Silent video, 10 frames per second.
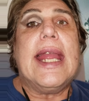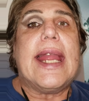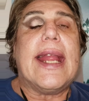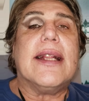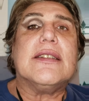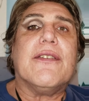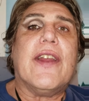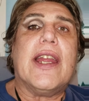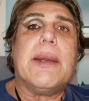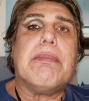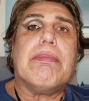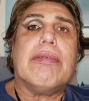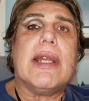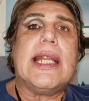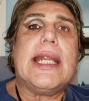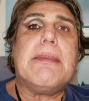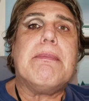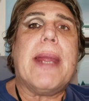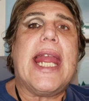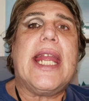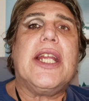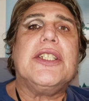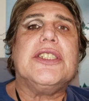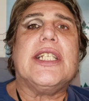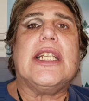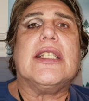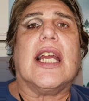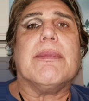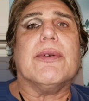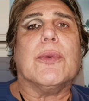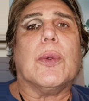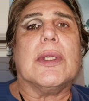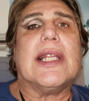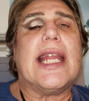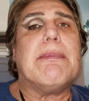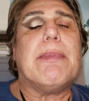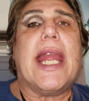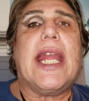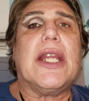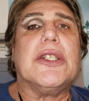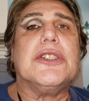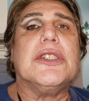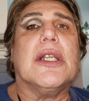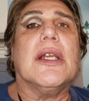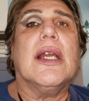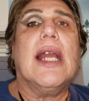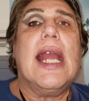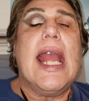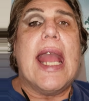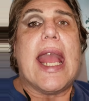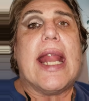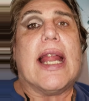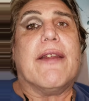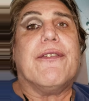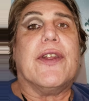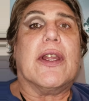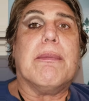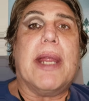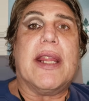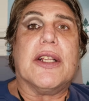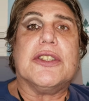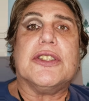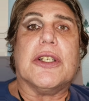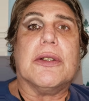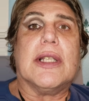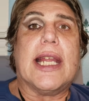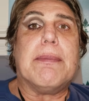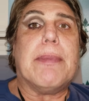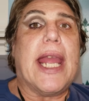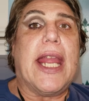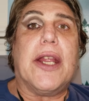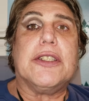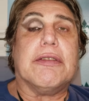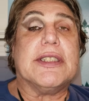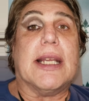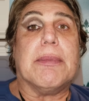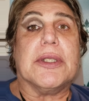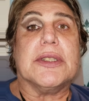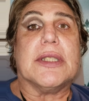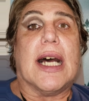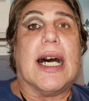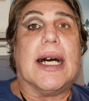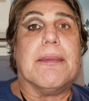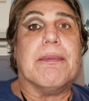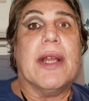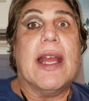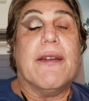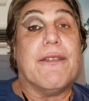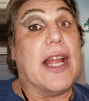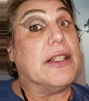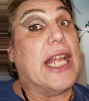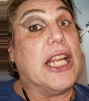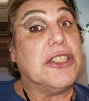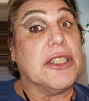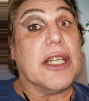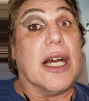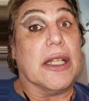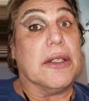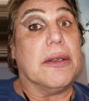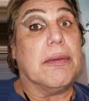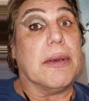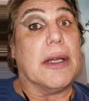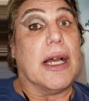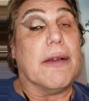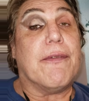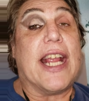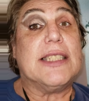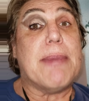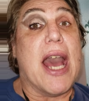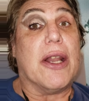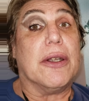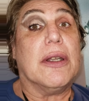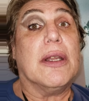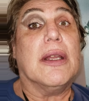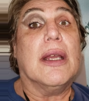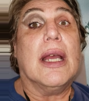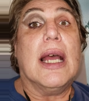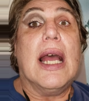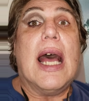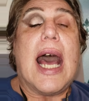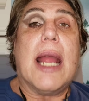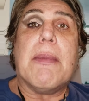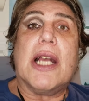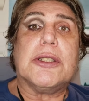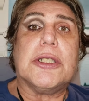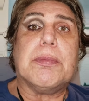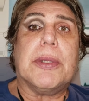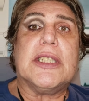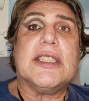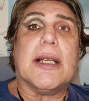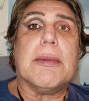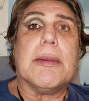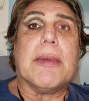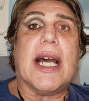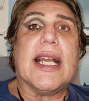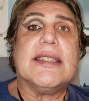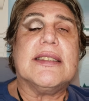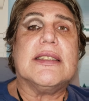It's a very pretty beigey type of light beige, and I figured being it's so light beige, it resembles foundation color, face powder. I might as well just put some of my